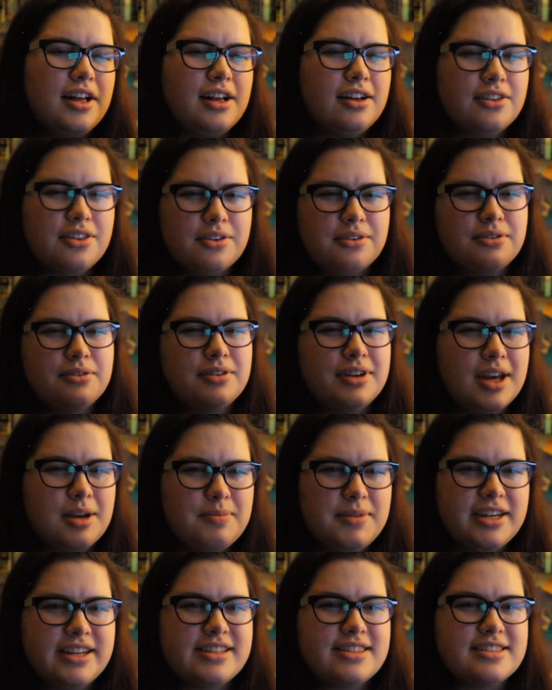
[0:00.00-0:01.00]
Although, I
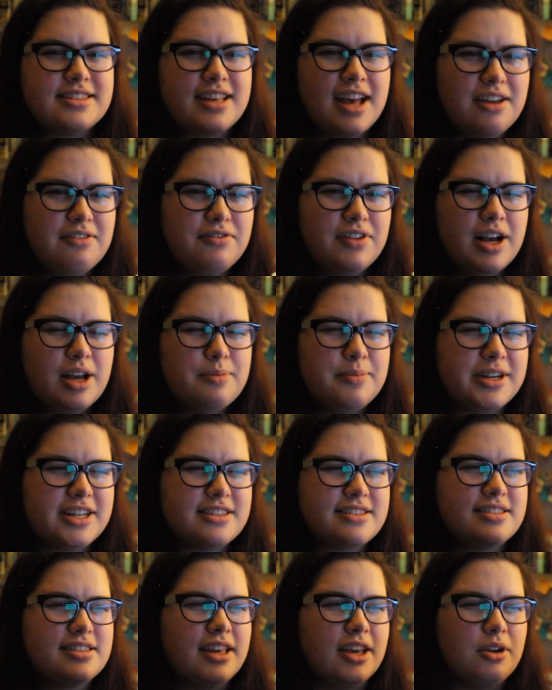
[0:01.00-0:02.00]
mean, it's sci-fi, but
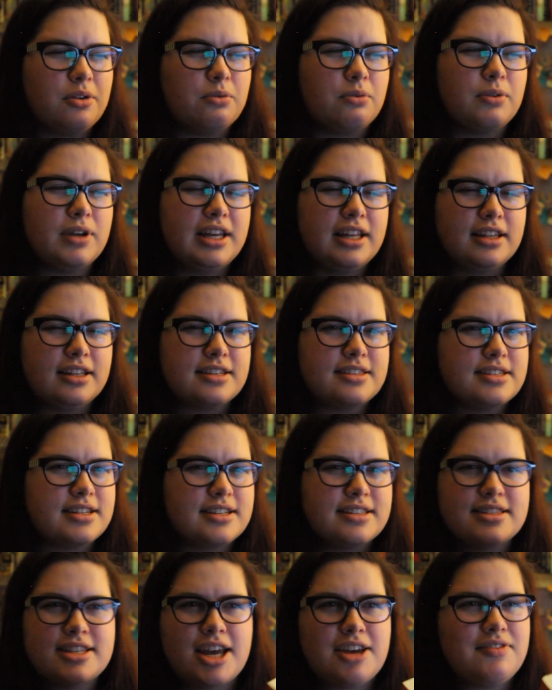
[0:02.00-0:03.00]
it's like realistic
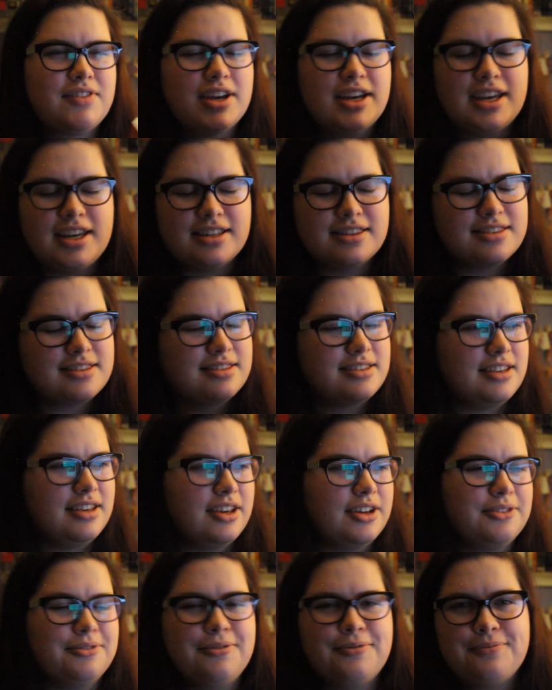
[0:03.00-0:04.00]
sci-fi.
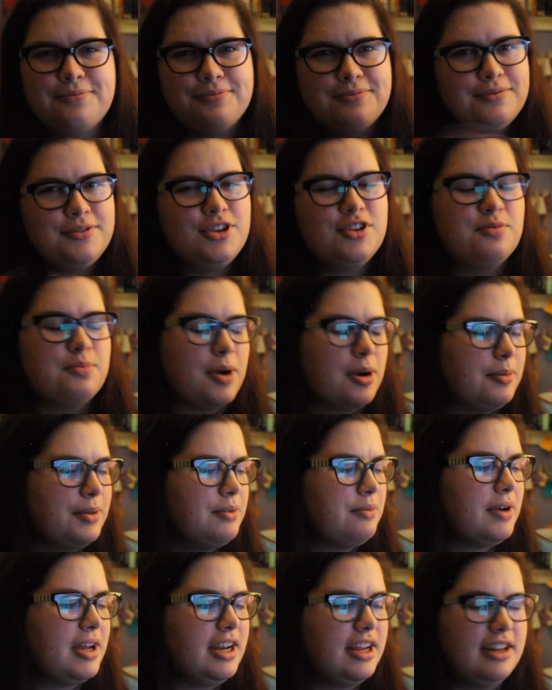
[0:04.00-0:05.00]
Yeah, you've probably
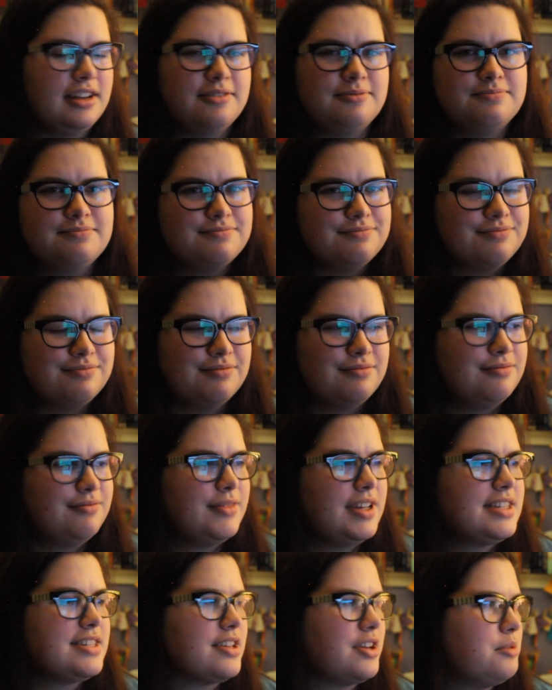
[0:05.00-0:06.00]
read it.
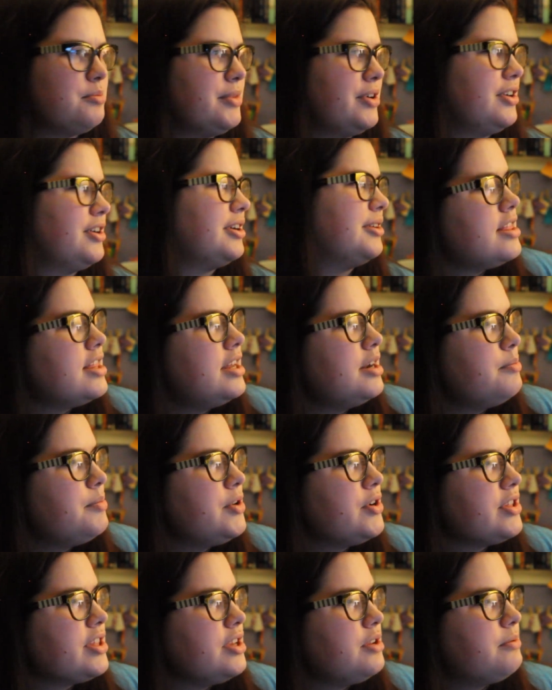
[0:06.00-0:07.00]
It's a good book. Then a
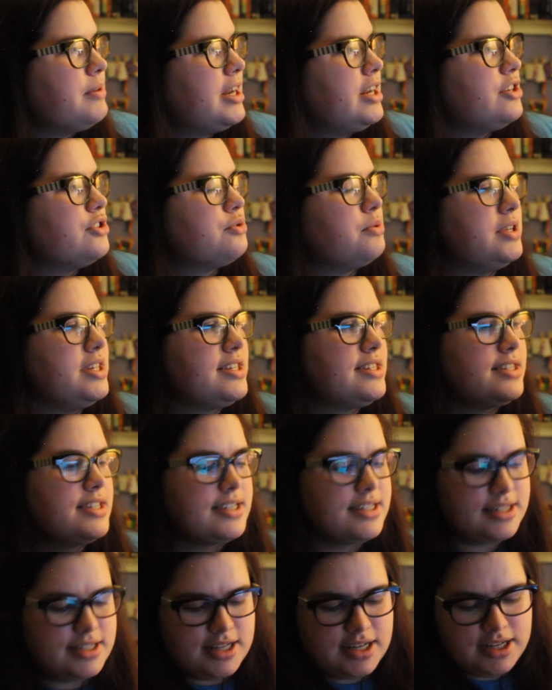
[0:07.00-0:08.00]
book that you read in
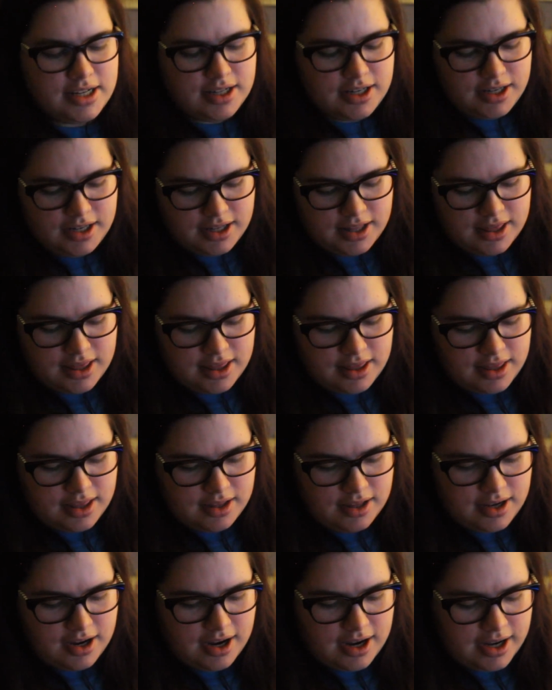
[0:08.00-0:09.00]
2016,
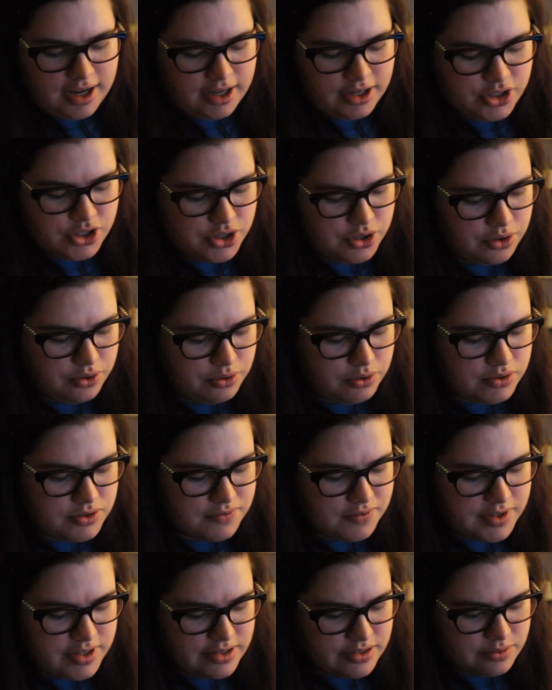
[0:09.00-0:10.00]
I chose
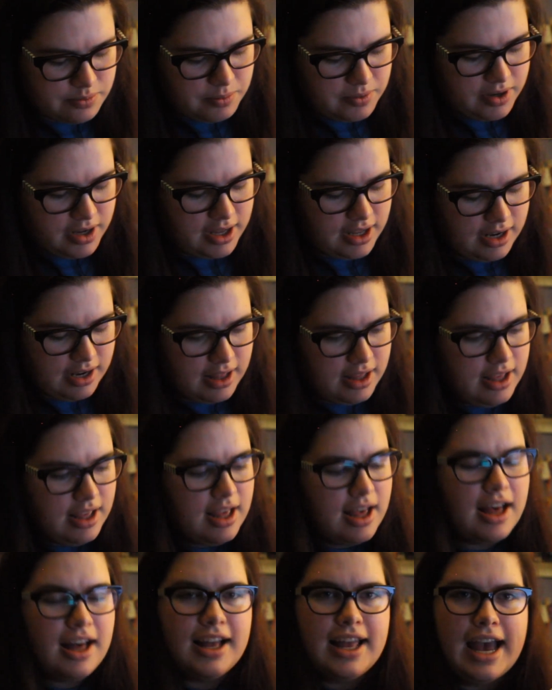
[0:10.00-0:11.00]
for this one
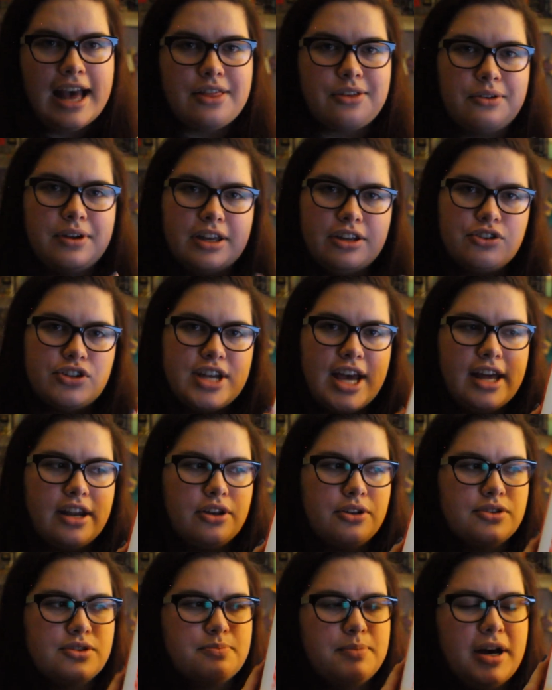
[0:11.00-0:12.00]
A Gathering of
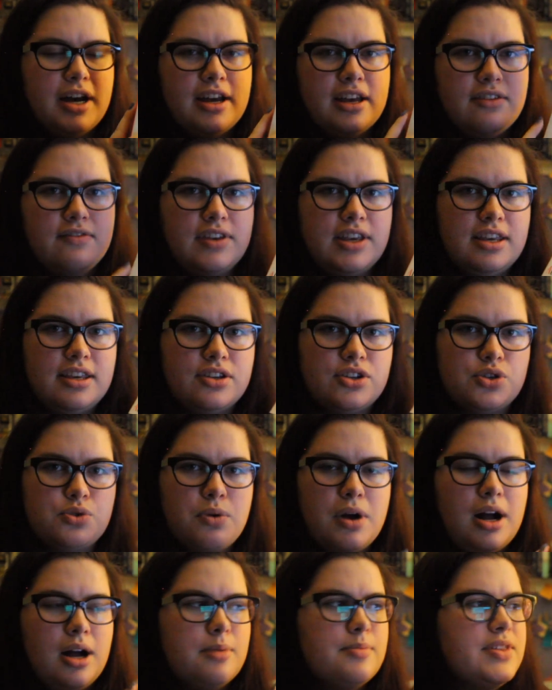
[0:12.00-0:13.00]
Shadows by V.E.
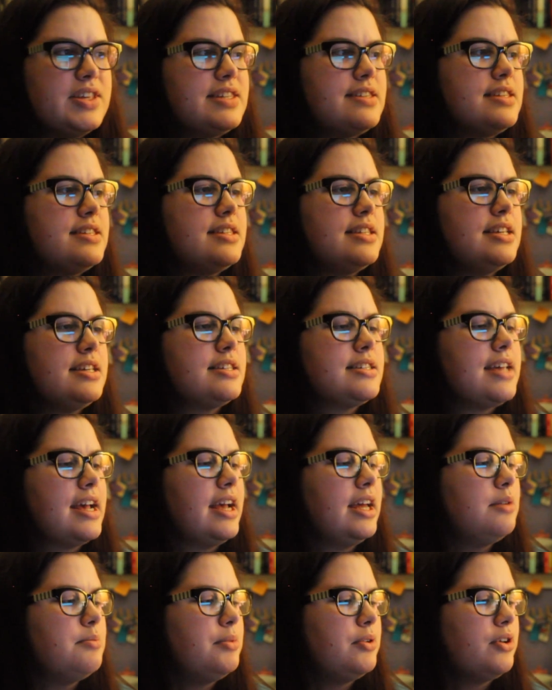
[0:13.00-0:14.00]
Schwab. This is the
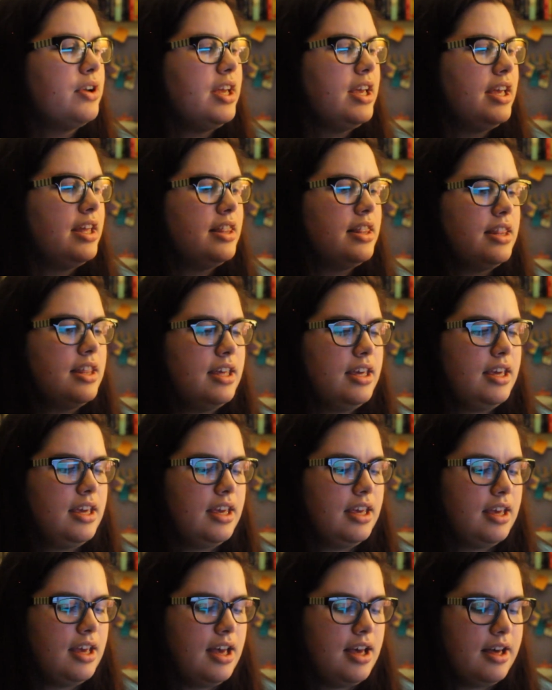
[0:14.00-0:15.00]
second book in
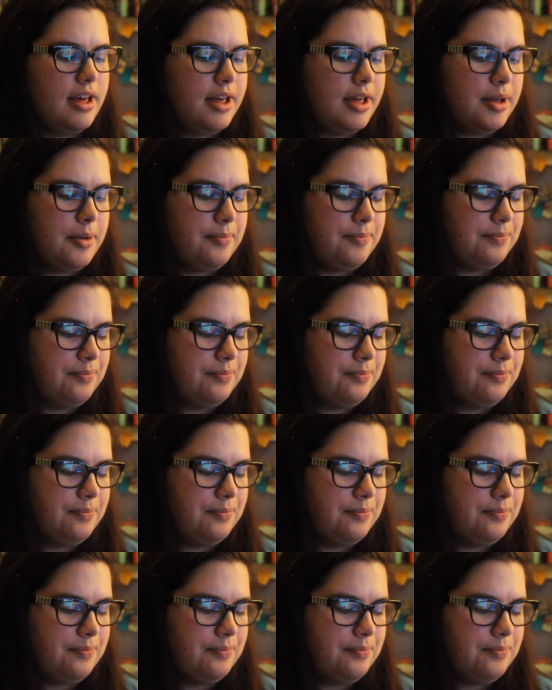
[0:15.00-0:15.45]
the, I